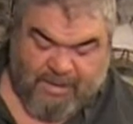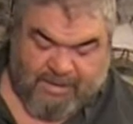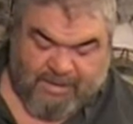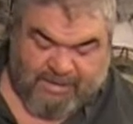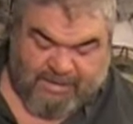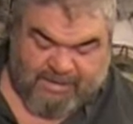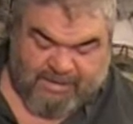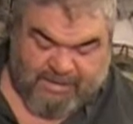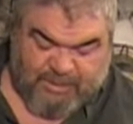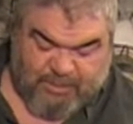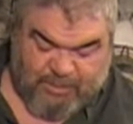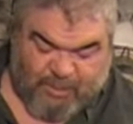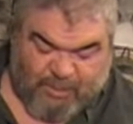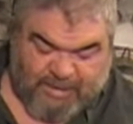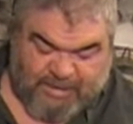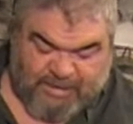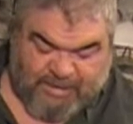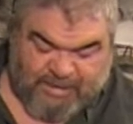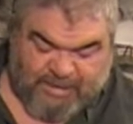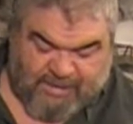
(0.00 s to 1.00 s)
It says
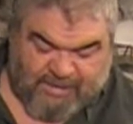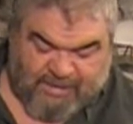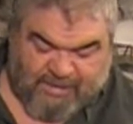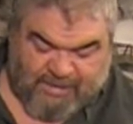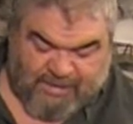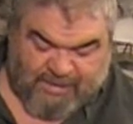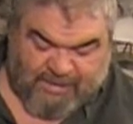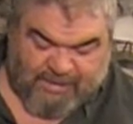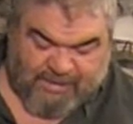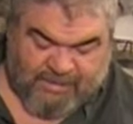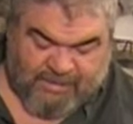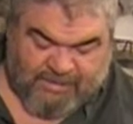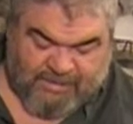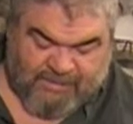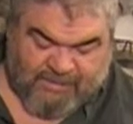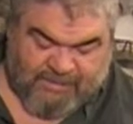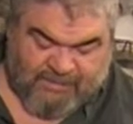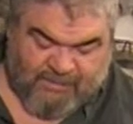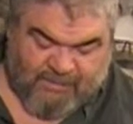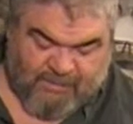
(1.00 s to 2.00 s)
pretty dead,
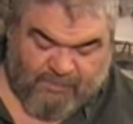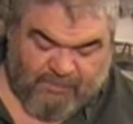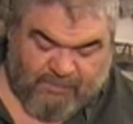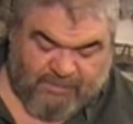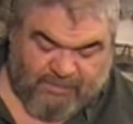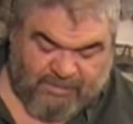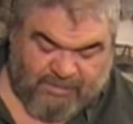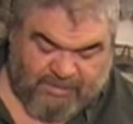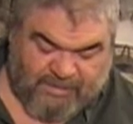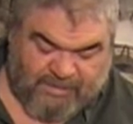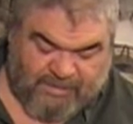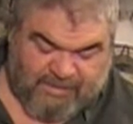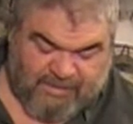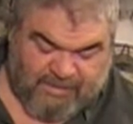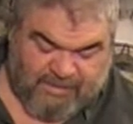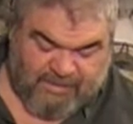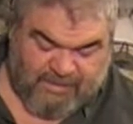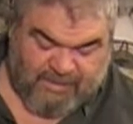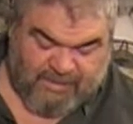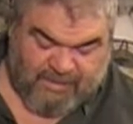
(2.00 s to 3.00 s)
64 C
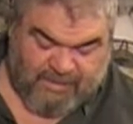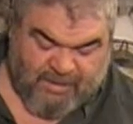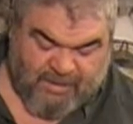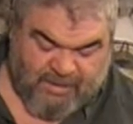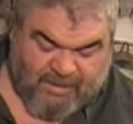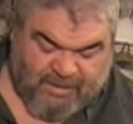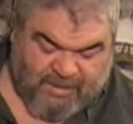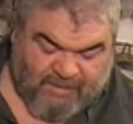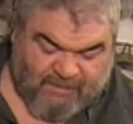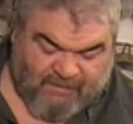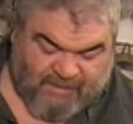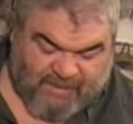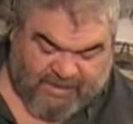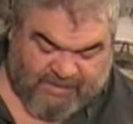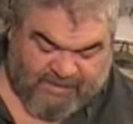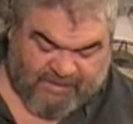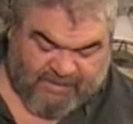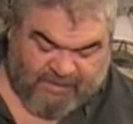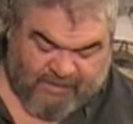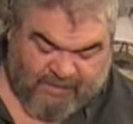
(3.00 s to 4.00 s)
dirty, flash
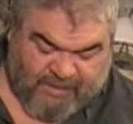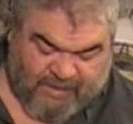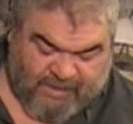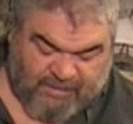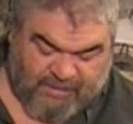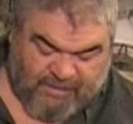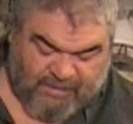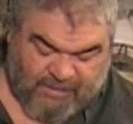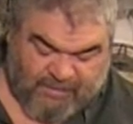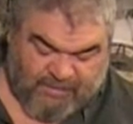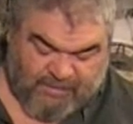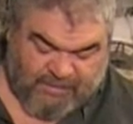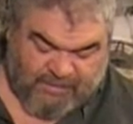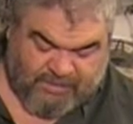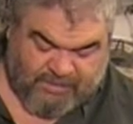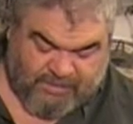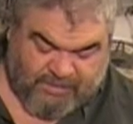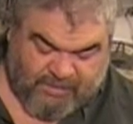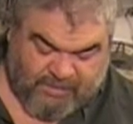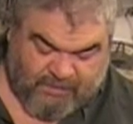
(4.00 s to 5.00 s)
a screen, cartridge does
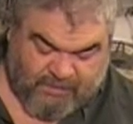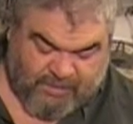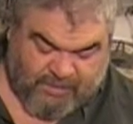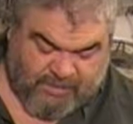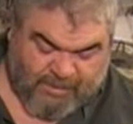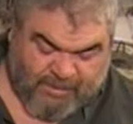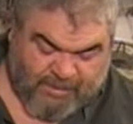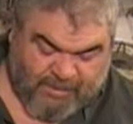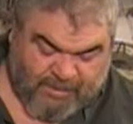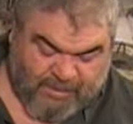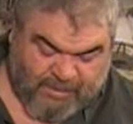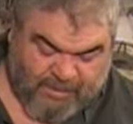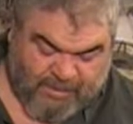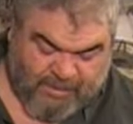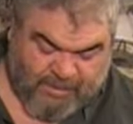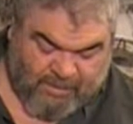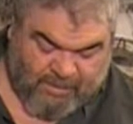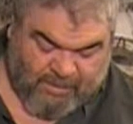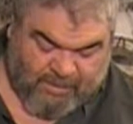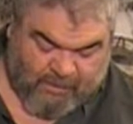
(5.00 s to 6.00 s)
not work,
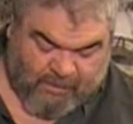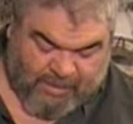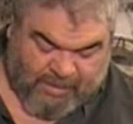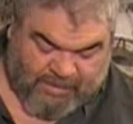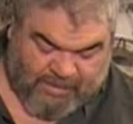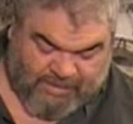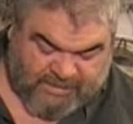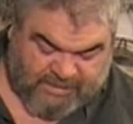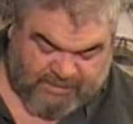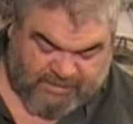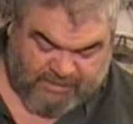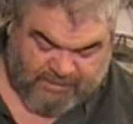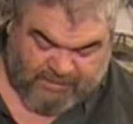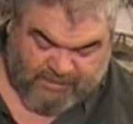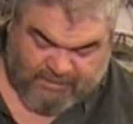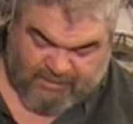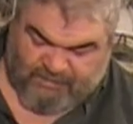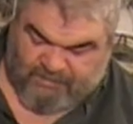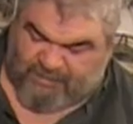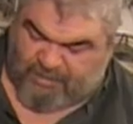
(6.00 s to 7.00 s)
wakes disk
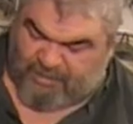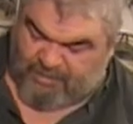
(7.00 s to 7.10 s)
drive.